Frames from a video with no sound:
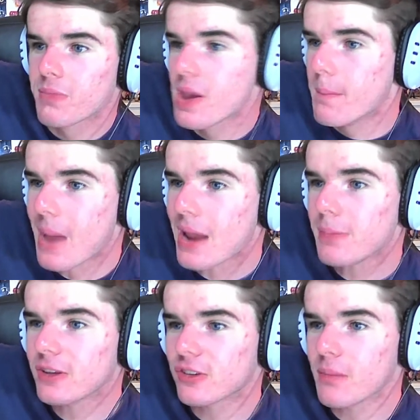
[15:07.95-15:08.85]
Maybe
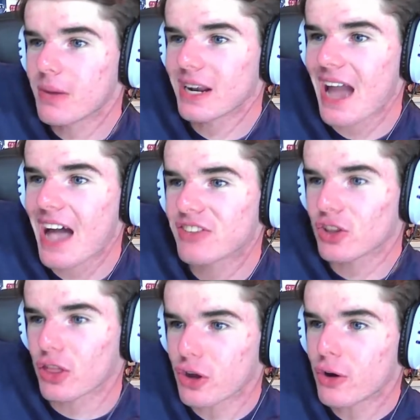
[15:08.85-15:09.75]
somebody hasn't
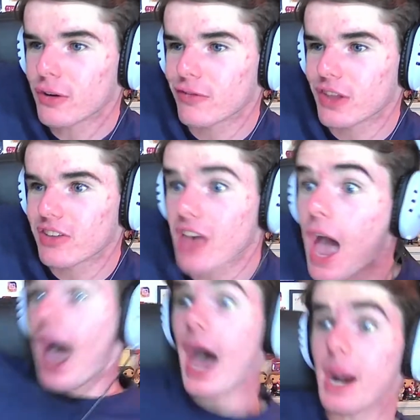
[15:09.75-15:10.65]
thought of this.
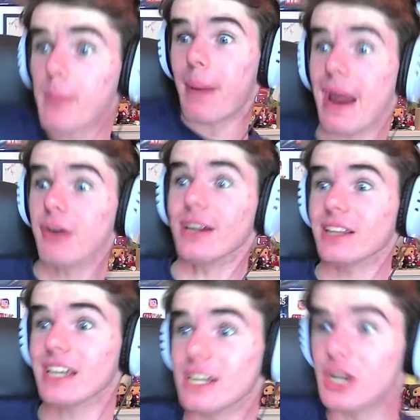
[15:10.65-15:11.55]
And
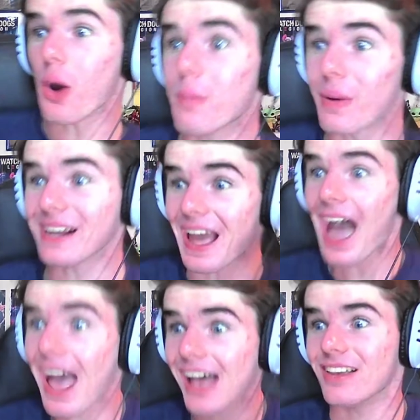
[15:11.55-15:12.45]
apparently nobody
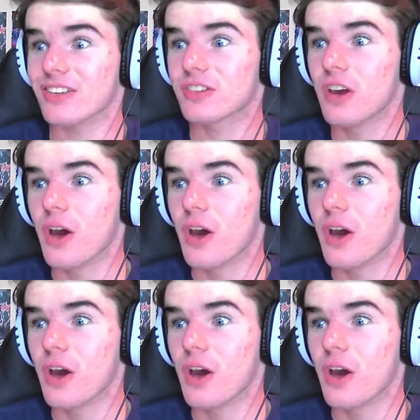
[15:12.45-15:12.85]
has.